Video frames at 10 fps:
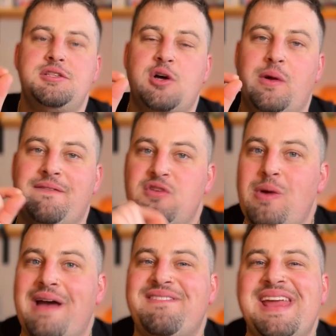So if you
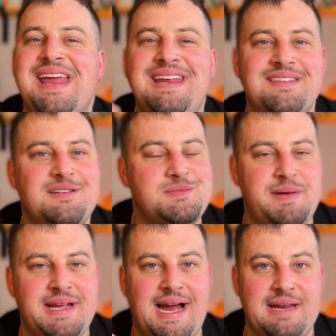have any of those
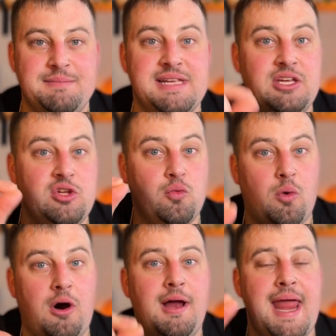big items that you
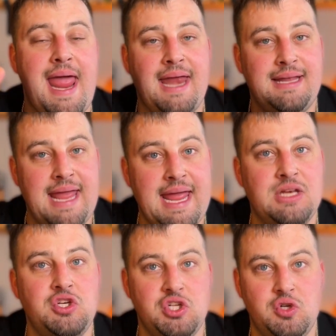want and
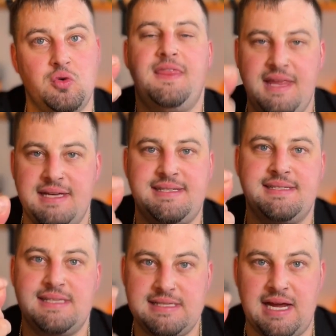can do, this
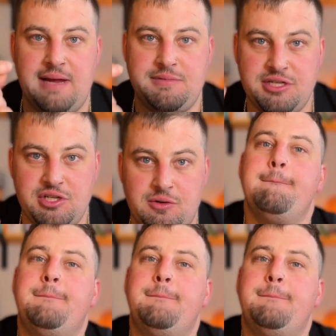is the time to do it.